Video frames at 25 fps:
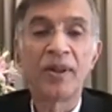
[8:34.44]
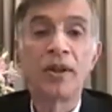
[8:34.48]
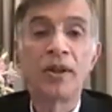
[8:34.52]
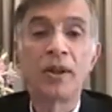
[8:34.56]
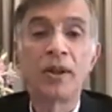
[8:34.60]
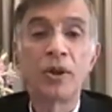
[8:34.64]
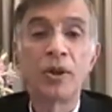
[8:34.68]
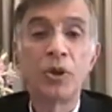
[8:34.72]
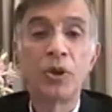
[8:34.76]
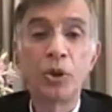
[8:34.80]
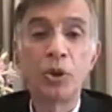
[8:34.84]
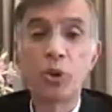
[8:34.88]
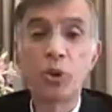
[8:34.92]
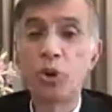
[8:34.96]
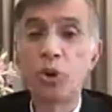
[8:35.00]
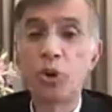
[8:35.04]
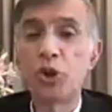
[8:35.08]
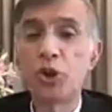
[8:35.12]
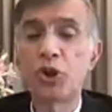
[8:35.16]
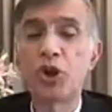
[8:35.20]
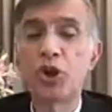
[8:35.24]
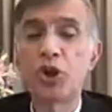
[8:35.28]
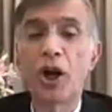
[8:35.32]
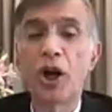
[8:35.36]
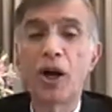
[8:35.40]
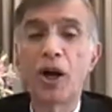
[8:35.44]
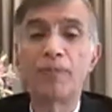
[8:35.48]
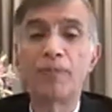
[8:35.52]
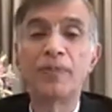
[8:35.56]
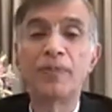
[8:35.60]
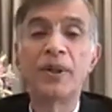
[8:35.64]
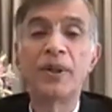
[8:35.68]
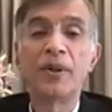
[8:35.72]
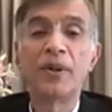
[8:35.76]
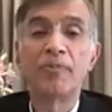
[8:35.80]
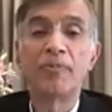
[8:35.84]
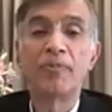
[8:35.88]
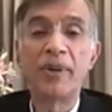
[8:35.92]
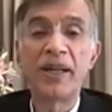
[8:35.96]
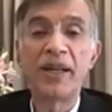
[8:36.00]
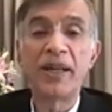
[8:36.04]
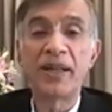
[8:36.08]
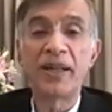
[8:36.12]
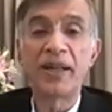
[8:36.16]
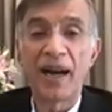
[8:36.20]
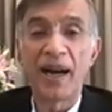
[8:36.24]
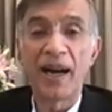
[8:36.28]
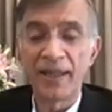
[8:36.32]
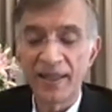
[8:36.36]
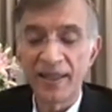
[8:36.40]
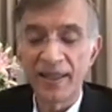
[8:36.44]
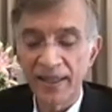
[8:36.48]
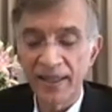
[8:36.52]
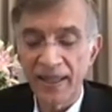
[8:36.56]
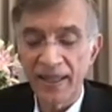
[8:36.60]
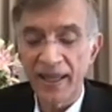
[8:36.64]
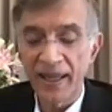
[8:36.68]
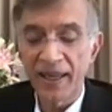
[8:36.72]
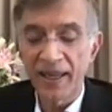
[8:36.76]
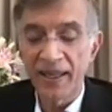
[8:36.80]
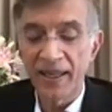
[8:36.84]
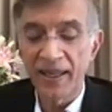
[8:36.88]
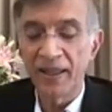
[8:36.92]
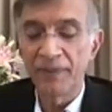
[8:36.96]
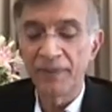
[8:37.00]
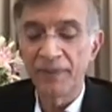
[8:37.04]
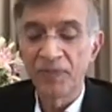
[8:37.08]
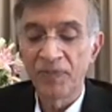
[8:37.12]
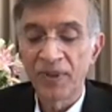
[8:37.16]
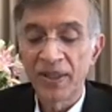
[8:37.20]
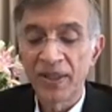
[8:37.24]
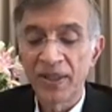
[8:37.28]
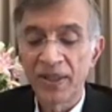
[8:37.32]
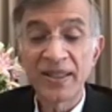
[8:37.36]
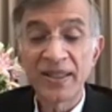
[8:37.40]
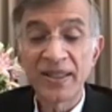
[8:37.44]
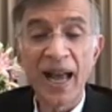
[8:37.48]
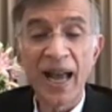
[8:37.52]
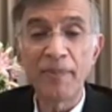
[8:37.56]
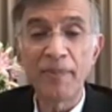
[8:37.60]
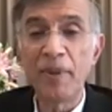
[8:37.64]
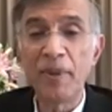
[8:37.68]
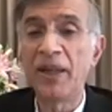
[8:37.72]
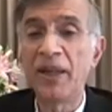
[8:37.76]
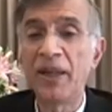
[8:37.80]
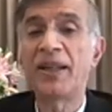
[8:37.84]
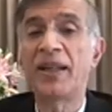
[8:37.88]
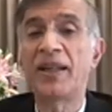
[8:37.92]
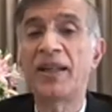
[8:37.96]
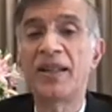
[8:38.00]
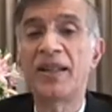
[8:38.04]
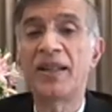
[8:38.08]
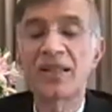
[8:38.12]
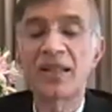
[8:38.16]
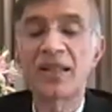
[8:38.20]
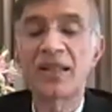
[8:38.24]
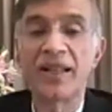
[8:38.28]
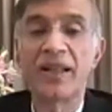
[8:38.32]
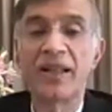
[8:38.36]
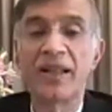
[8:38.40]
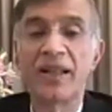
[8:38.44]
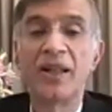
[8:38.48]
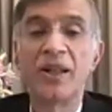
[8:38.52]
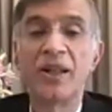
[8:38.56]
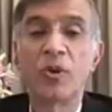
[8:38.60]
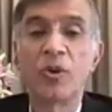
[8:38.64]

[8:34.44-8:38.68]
Huge job being undertaken simultaneously